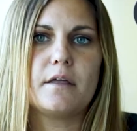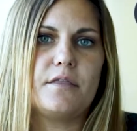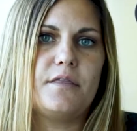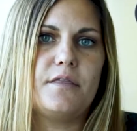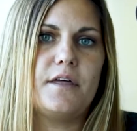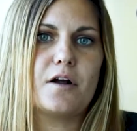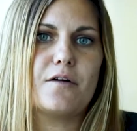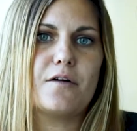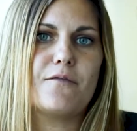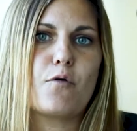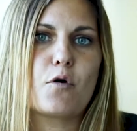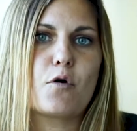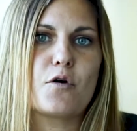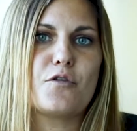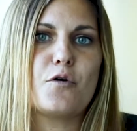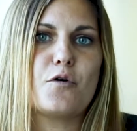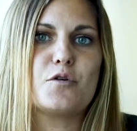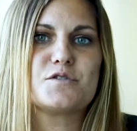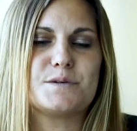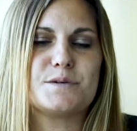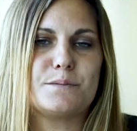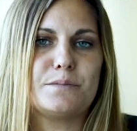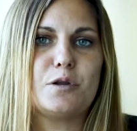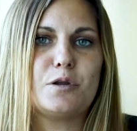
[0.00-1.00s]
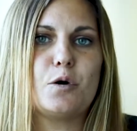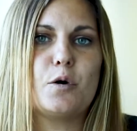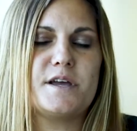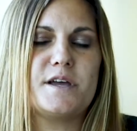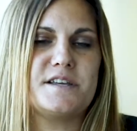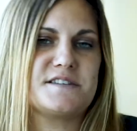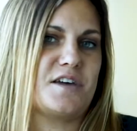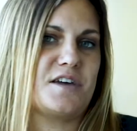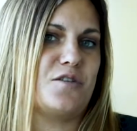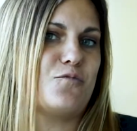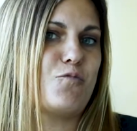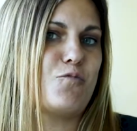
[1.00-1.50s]
Therefore, those employees
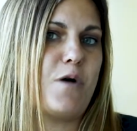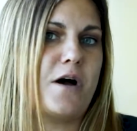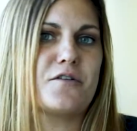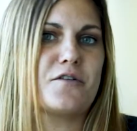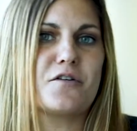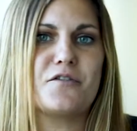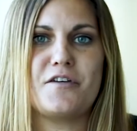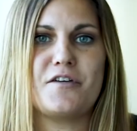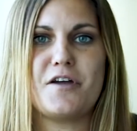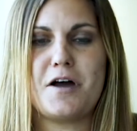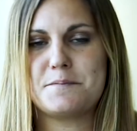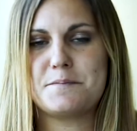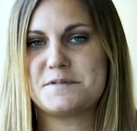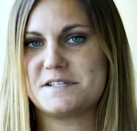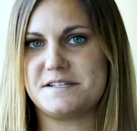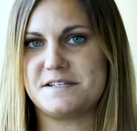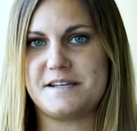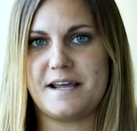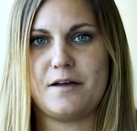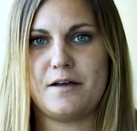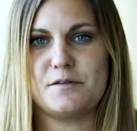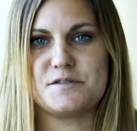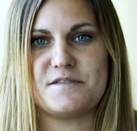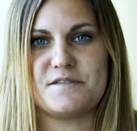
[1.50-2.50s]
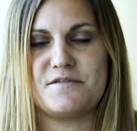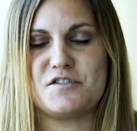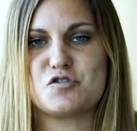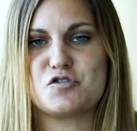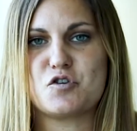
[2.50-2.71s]
can weather the ups and downs of the